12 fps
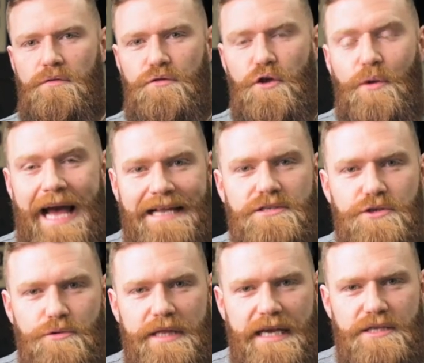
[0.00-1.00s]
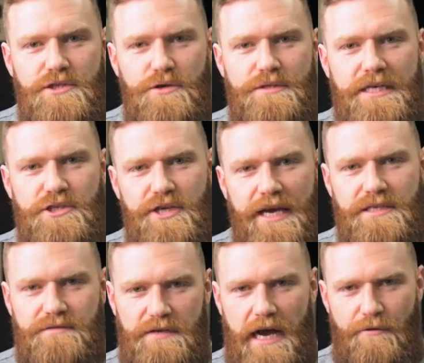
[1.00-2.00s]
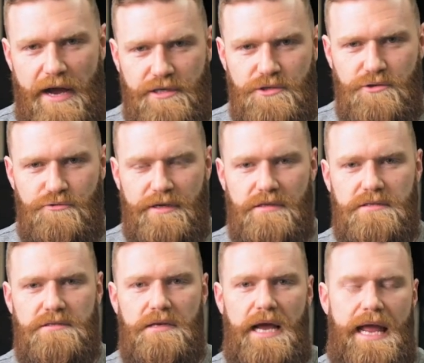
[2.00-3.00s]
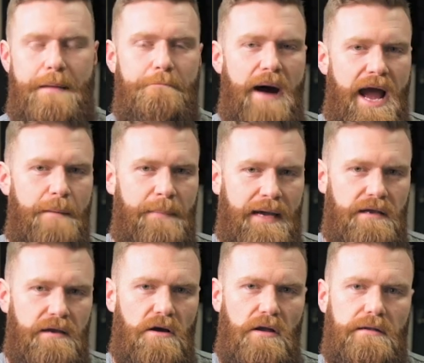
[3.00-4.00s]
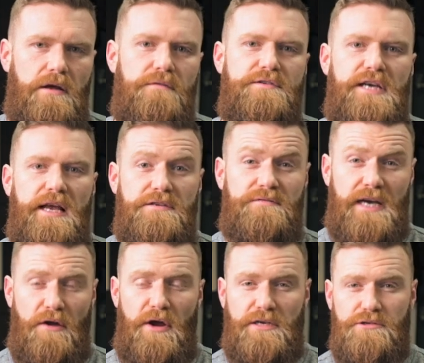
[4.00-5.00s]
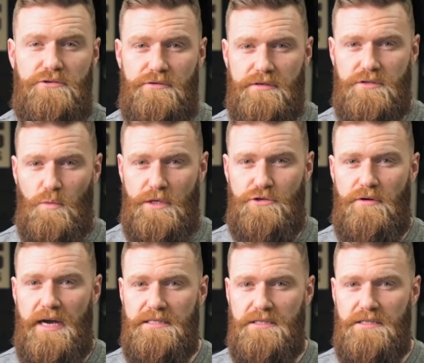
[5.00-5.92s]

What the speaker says: You can do these using change of direction drills. In my opinion, a lot of change of direction drills that we try